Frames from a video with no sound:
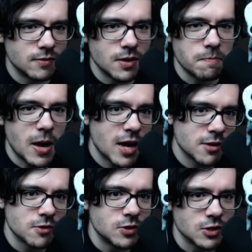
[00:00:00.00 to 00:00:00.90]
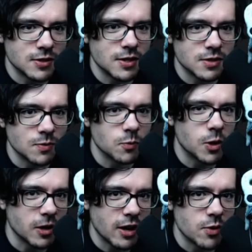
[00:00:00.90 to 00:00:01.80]
the math just doesn't
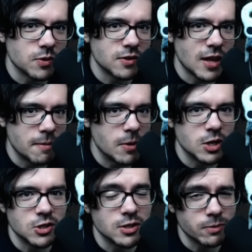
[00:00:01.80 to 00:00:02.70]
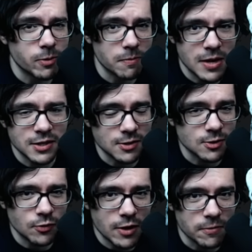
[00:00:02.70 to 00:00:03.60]
work out that much in Sprintmaster's
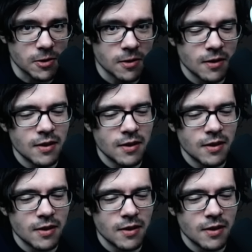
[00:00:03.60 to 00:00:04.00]
favor.